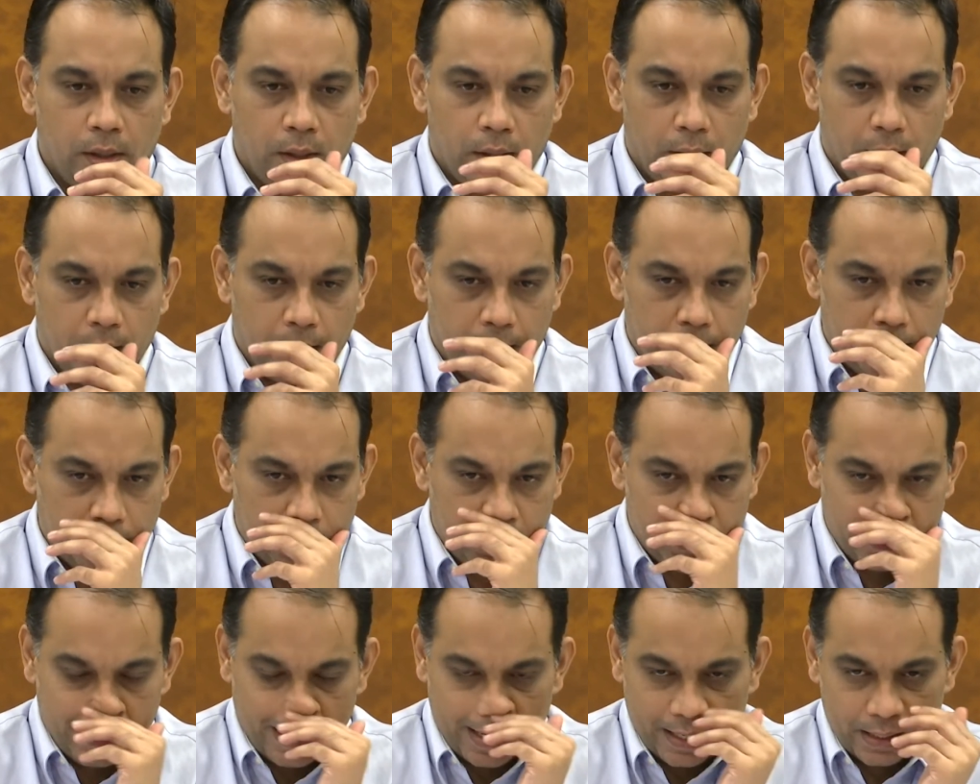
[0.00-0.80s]

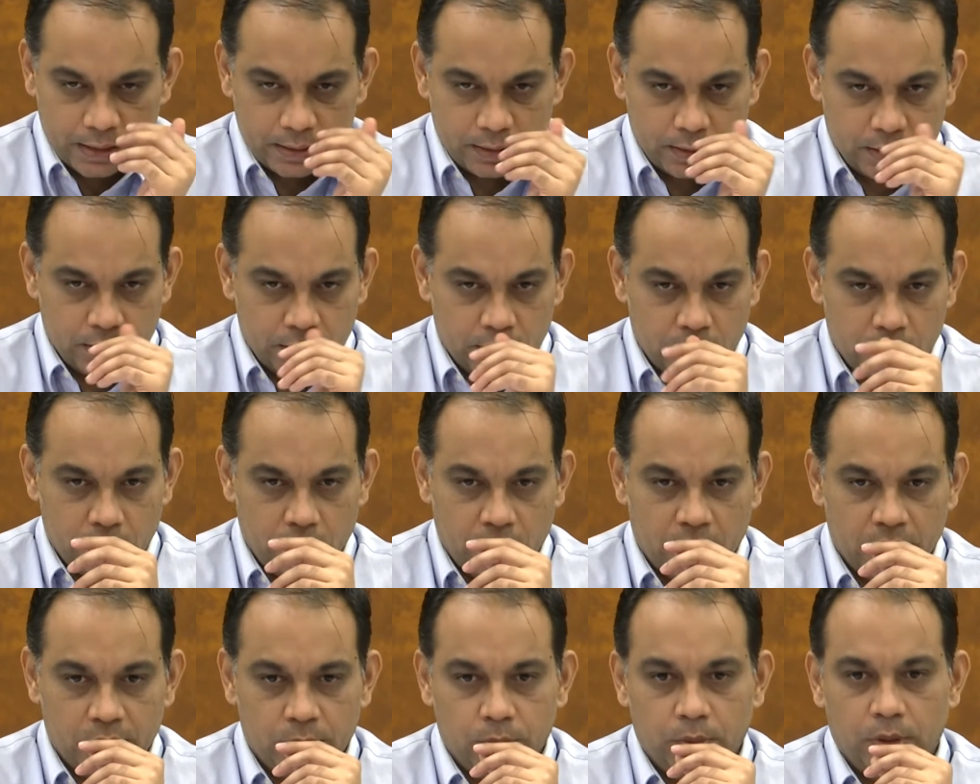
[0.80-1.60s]
And as
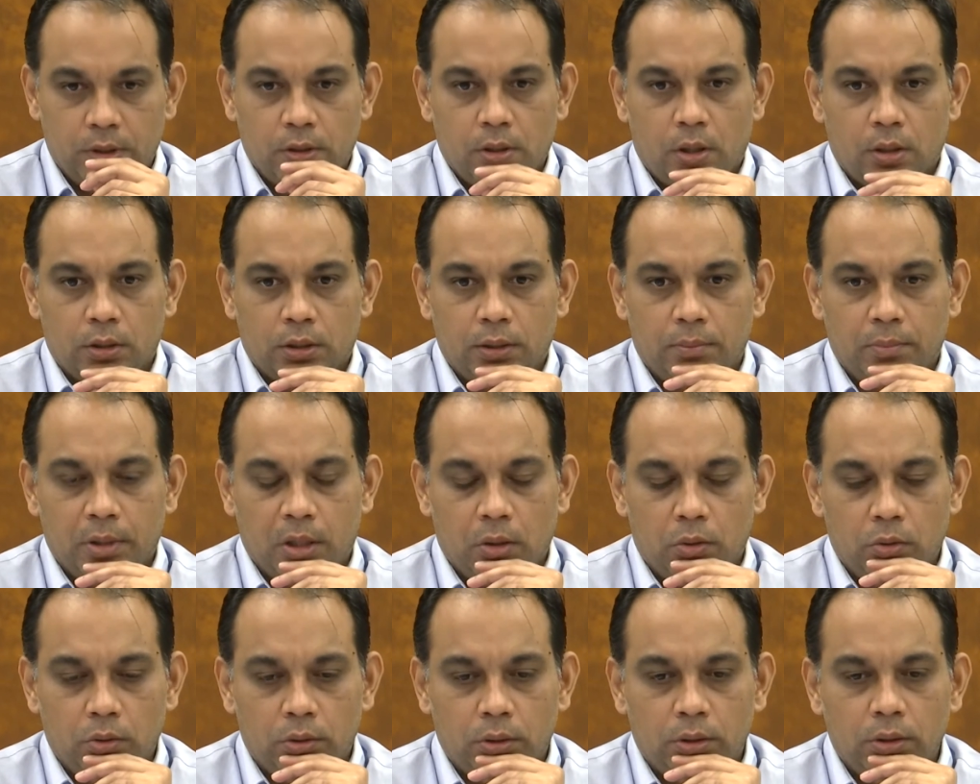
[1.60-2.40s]
we talked
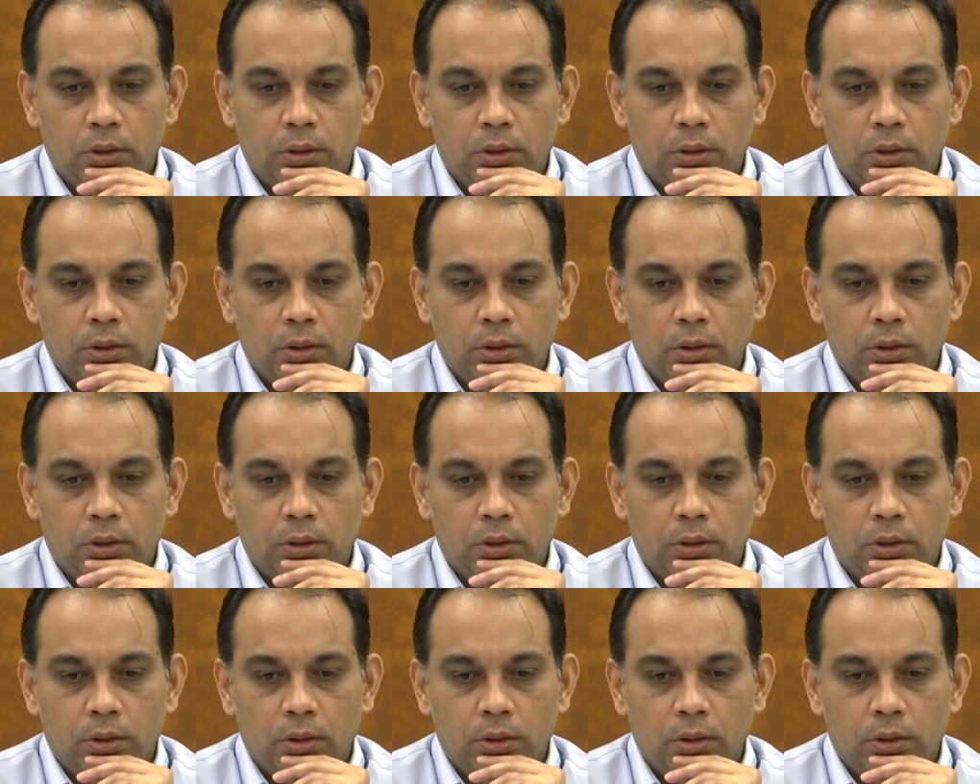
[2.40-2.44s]
about,